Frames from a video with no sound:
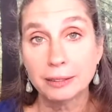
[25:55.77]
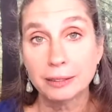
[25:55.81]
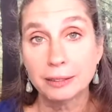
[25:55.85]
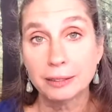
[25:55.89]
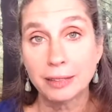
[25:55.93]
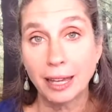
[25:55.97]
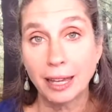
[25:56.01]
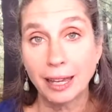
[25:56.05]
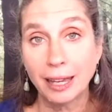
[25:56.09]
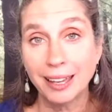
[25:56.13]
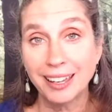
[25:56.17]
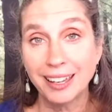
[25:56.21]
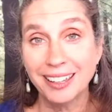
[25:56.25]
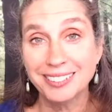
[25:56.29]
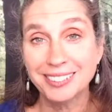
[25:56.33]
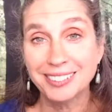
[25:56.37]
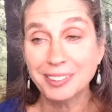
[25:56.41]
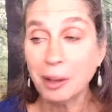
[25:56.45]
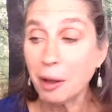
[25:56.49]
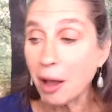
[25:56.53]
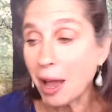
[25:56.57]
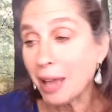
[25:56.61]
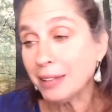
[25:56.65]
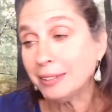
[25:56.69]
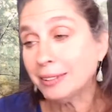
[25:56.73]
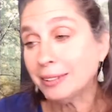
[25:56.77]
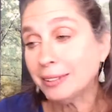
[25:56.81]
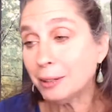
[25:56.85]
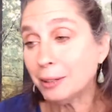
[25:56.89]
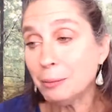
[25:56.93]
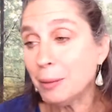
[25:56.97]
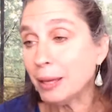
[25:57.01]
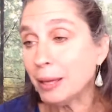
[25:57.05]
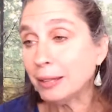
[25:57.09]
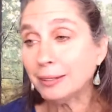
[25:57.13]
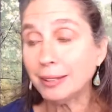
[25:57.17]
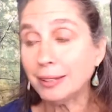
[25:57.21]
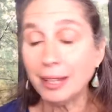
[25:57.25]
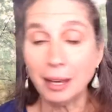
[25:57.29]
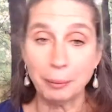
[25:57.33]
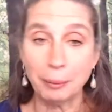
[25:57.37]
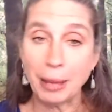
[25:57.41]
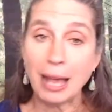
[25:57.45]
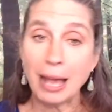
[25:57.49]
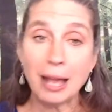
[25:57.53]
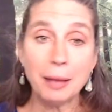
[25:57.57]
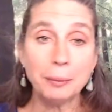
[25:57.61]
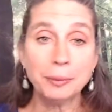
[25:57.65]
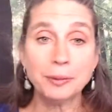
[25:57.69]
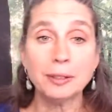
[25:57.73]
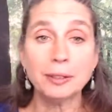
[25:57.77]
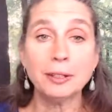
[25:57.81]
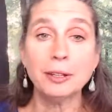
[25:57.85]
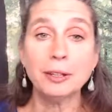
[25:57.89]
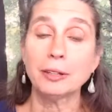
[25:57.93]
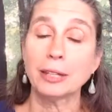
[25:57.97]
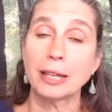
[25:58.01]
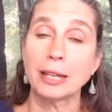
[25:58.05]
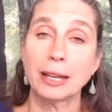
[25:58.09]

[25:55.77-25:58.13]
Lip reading: Okay. So I still mess up. Absolutely.